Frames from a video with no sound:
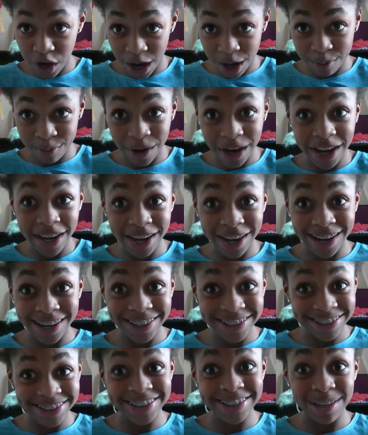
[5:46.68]
right here,
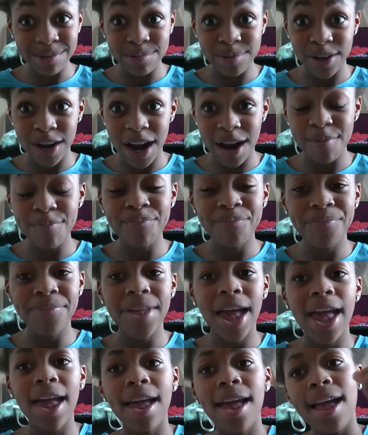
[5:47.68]
subscribe.
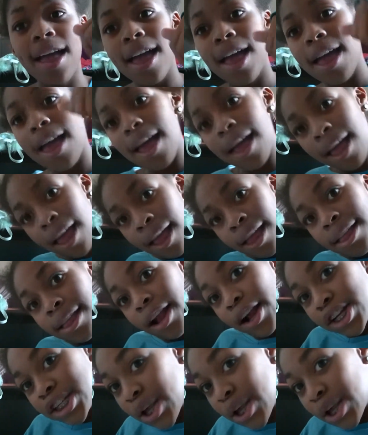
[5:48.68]
There's